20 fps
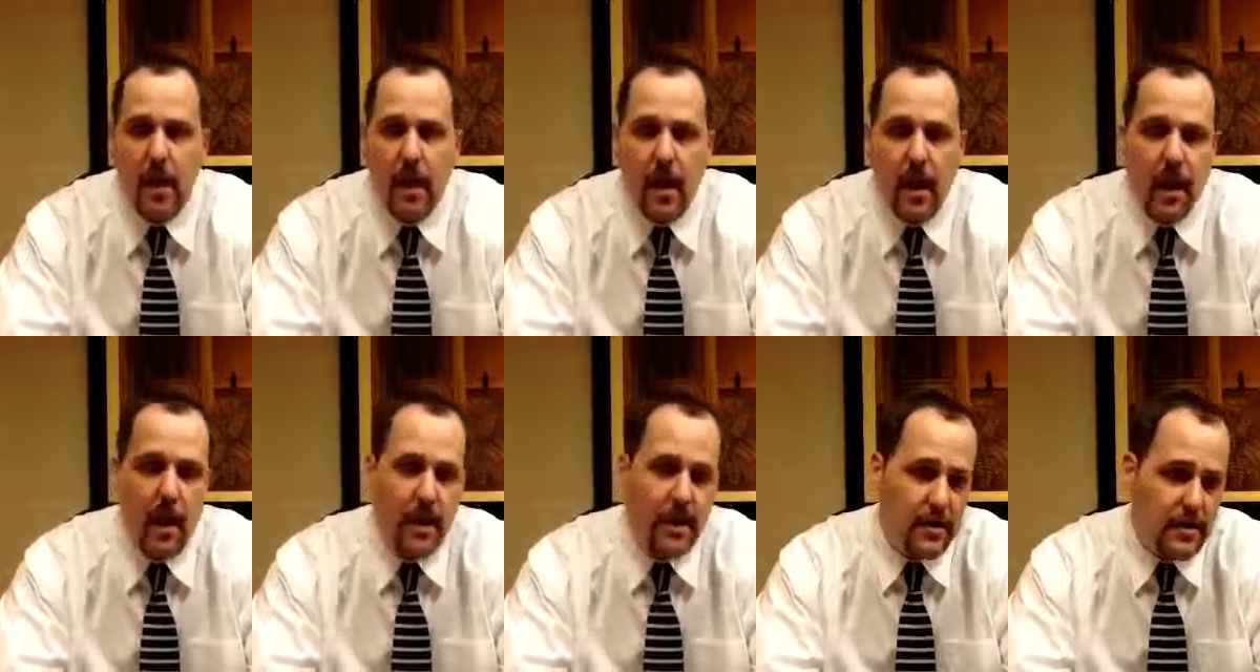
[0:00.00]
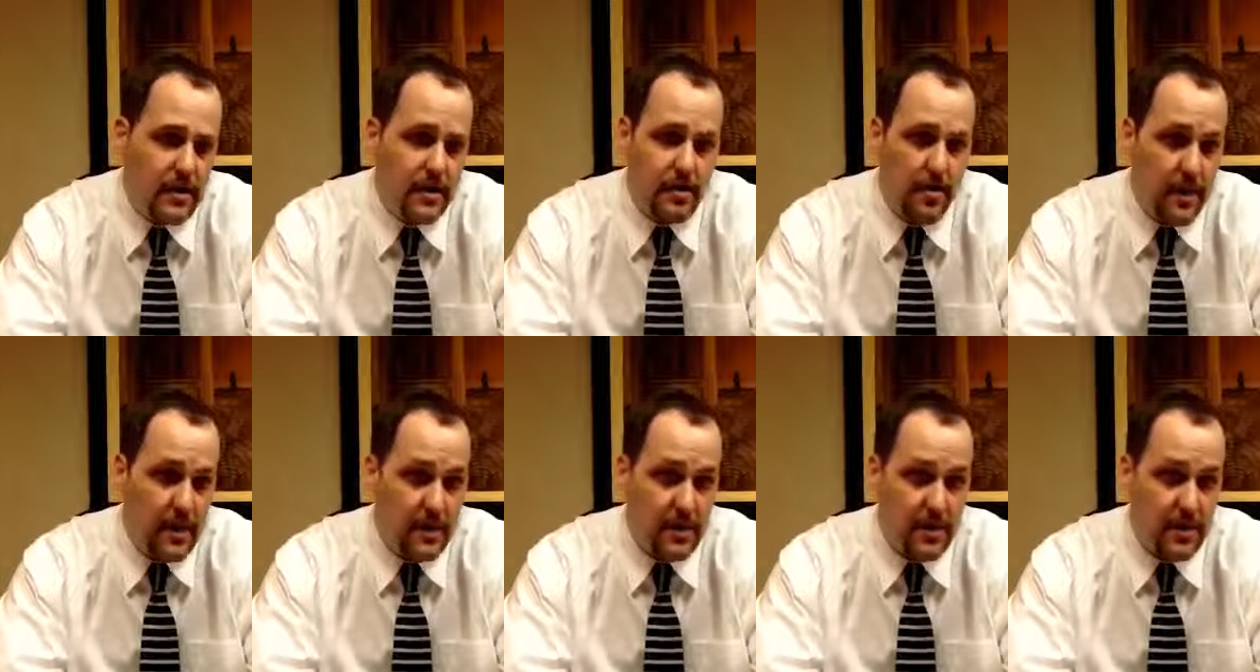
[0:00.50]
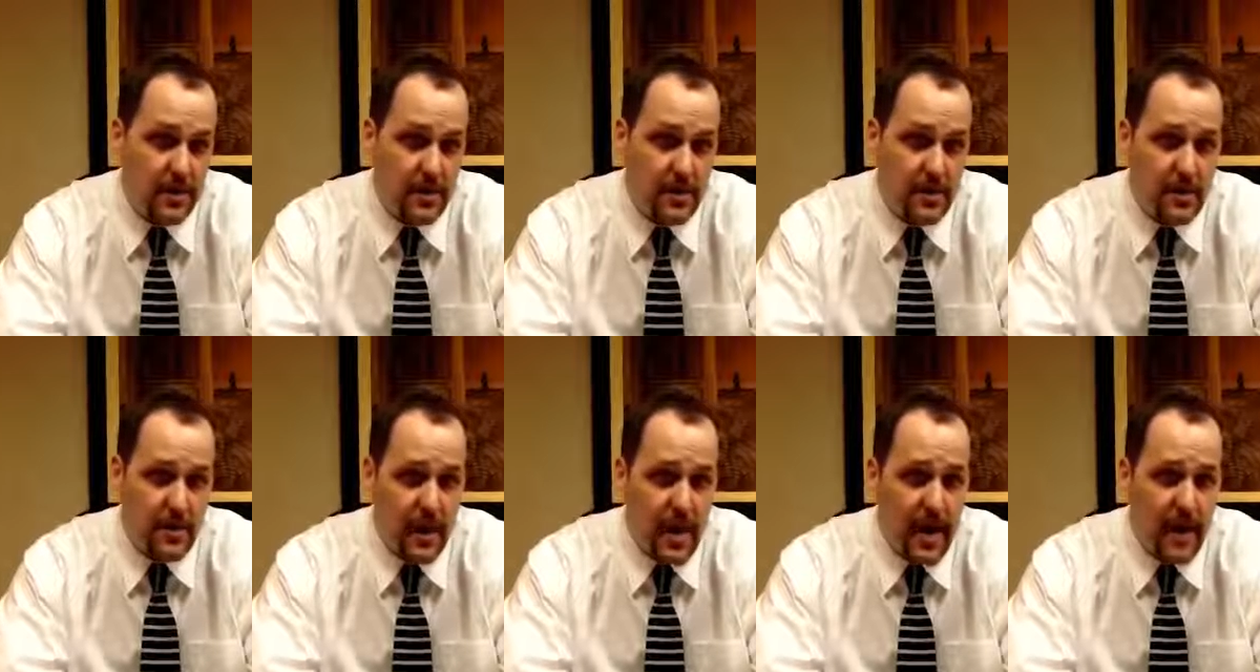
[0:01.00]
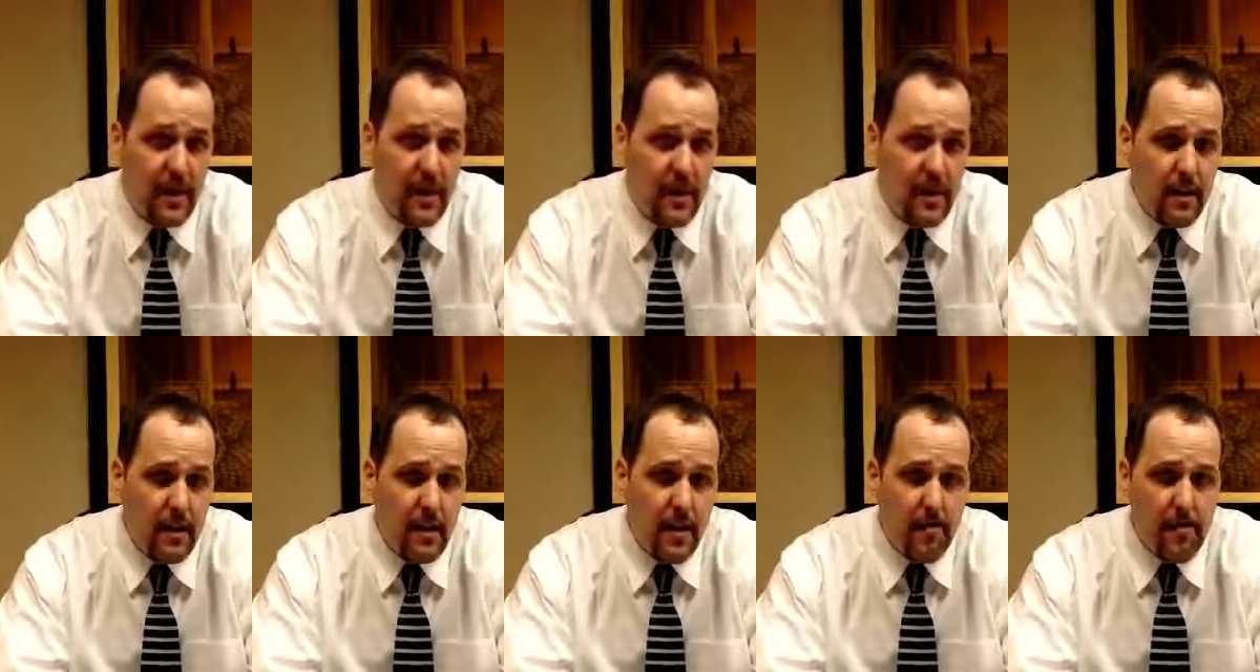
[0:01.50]
Uh, in situations such as that,
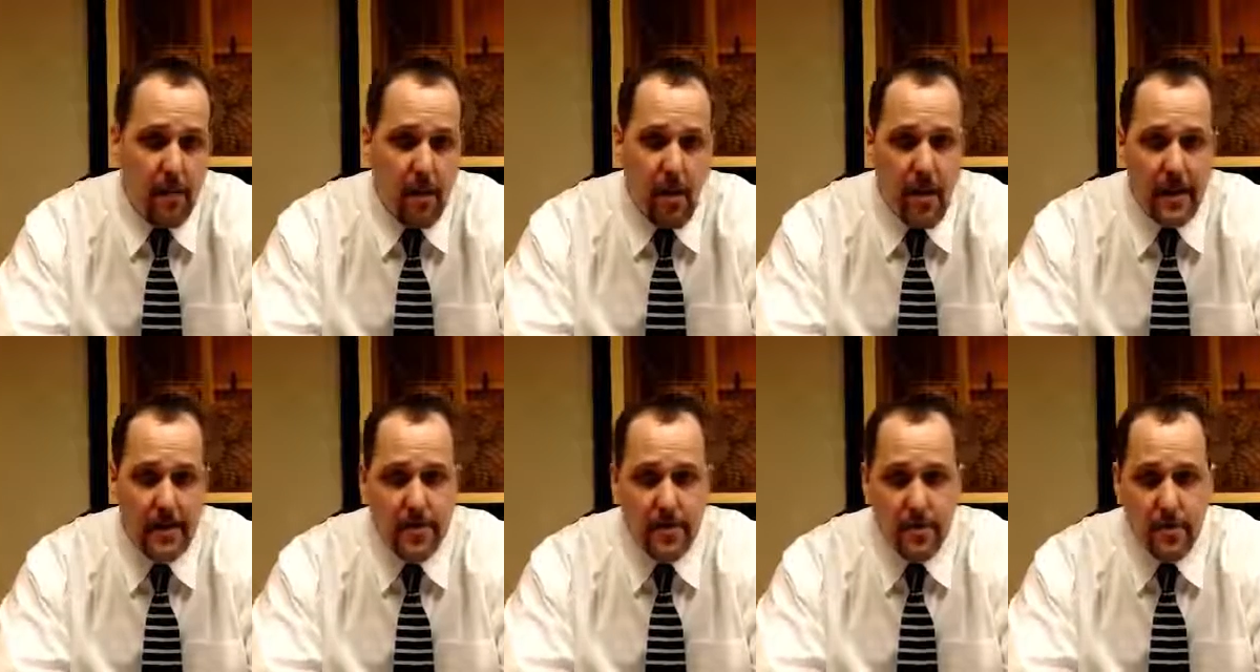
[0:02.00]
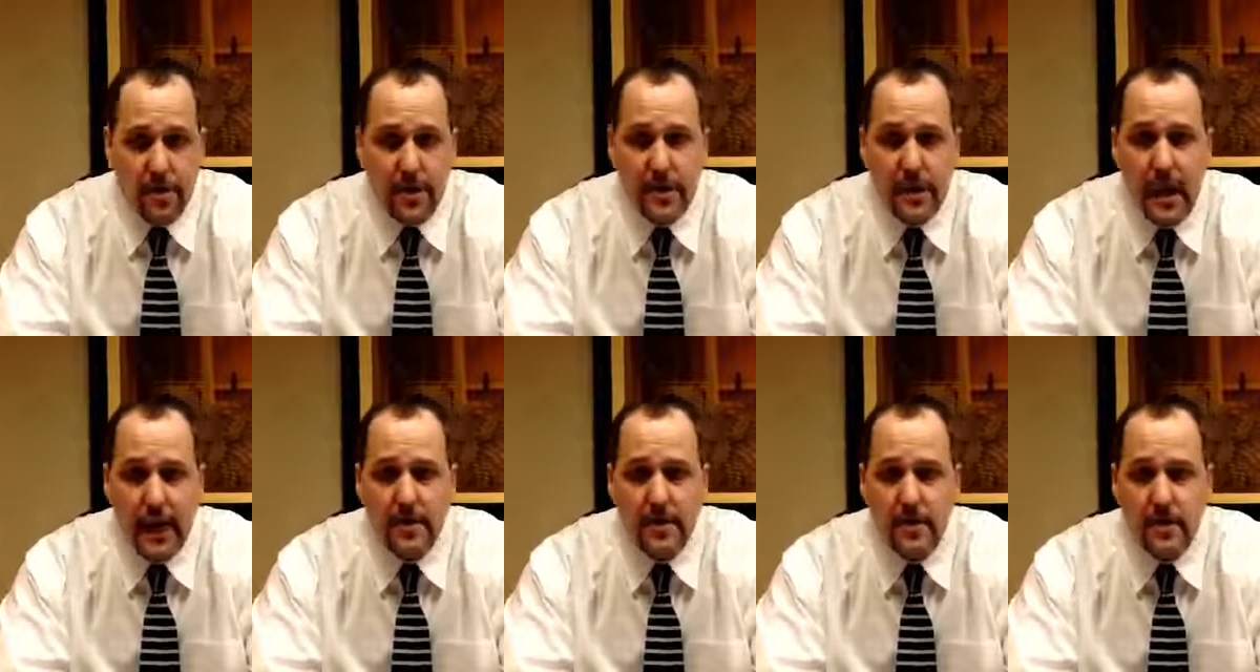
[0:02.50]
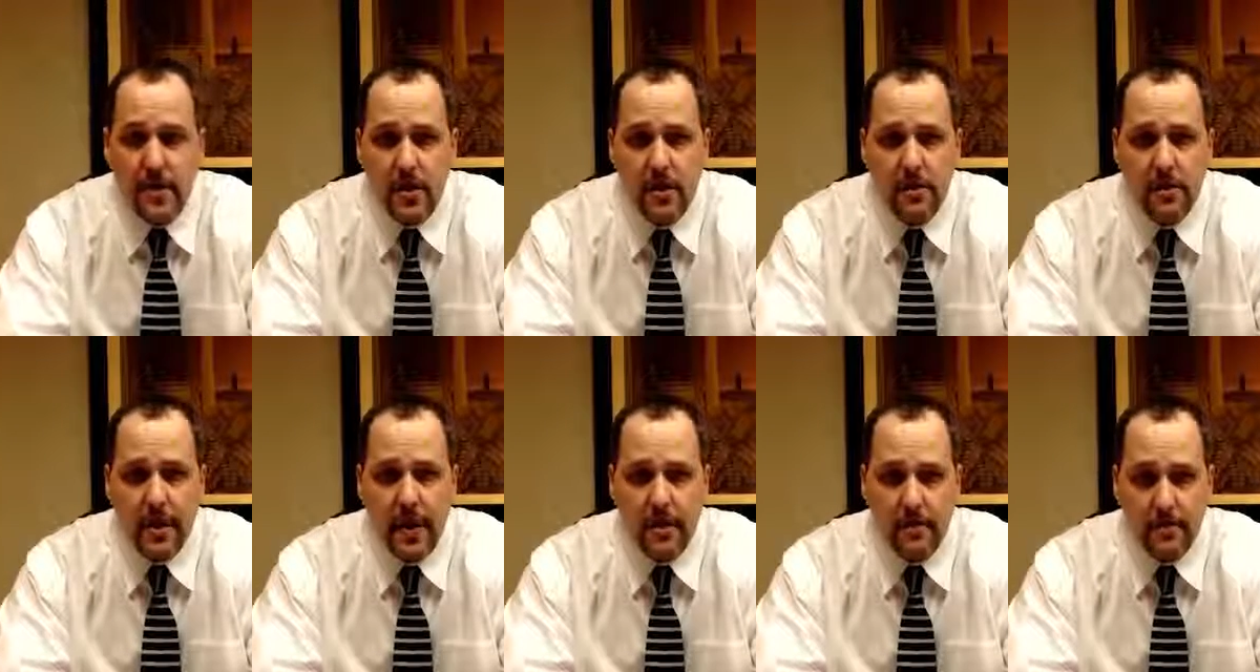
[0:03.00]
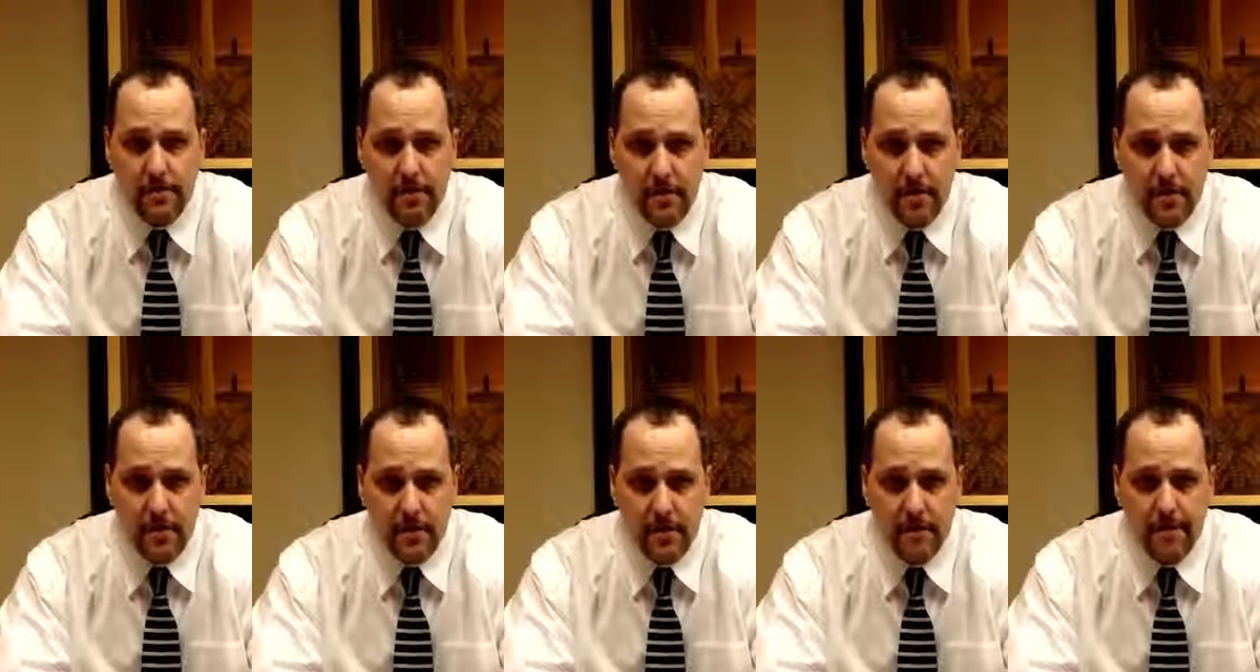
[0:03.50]
a bar has a duty not to serve that
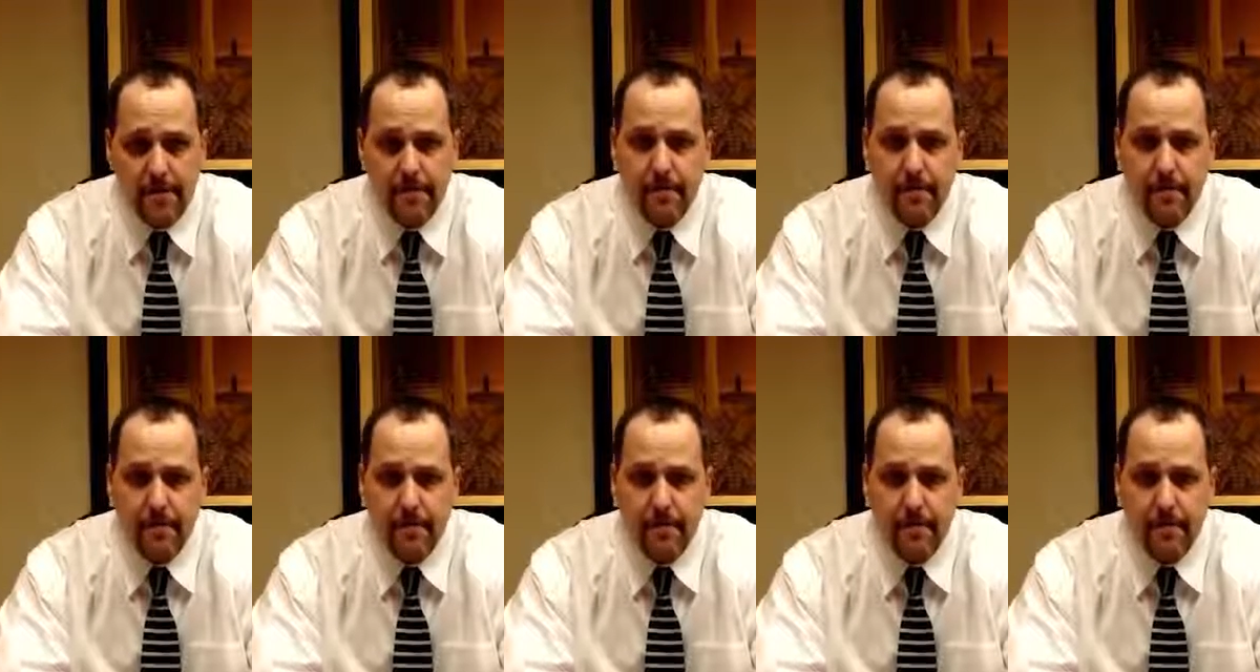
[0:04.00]
person.